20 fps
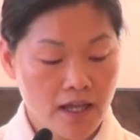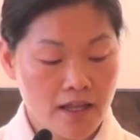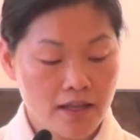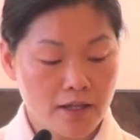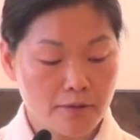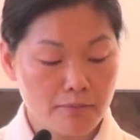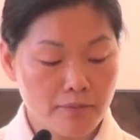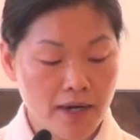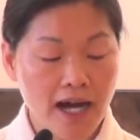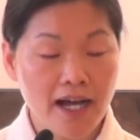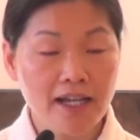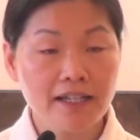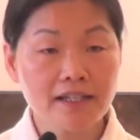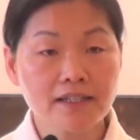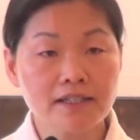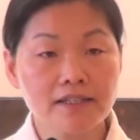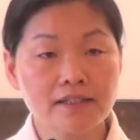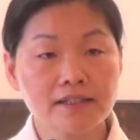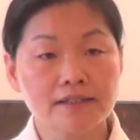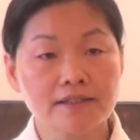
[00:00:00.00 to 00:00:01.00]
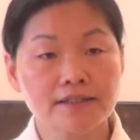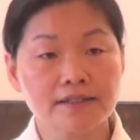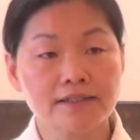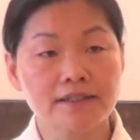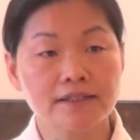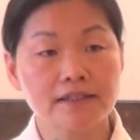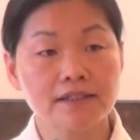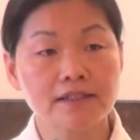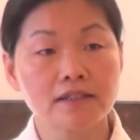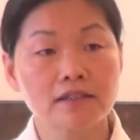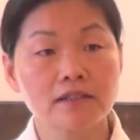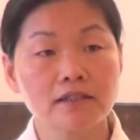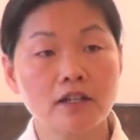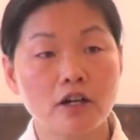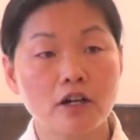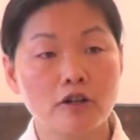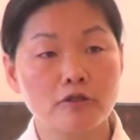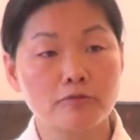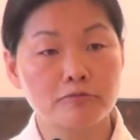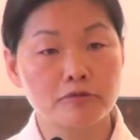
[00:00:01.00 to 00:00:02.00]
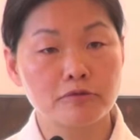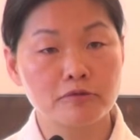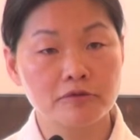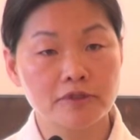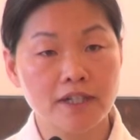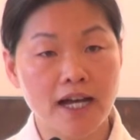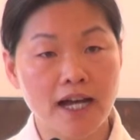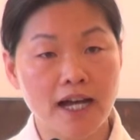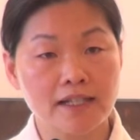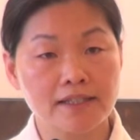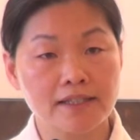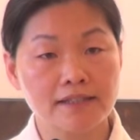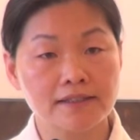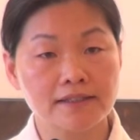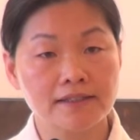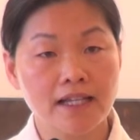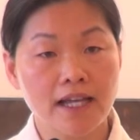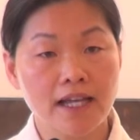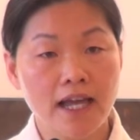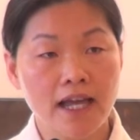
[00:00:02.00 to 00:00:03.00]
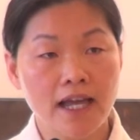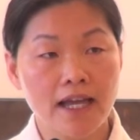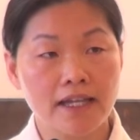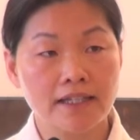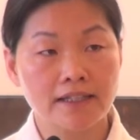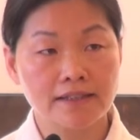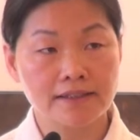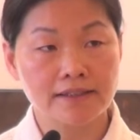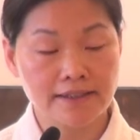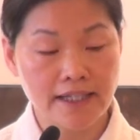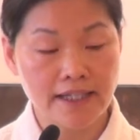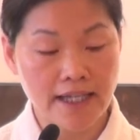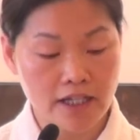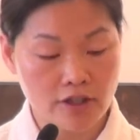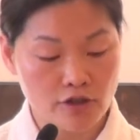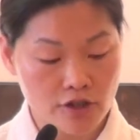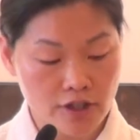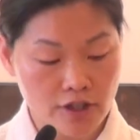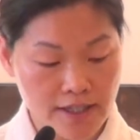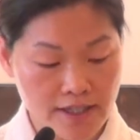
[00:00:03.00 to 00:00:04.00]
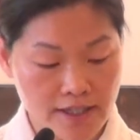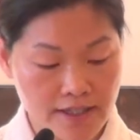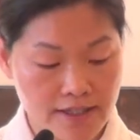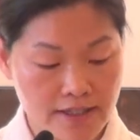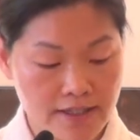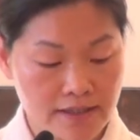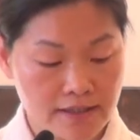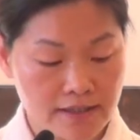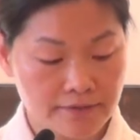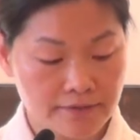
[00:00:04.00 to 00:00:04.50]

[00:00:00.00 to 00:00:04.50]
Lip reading: The mind seal of Buddhas and sages,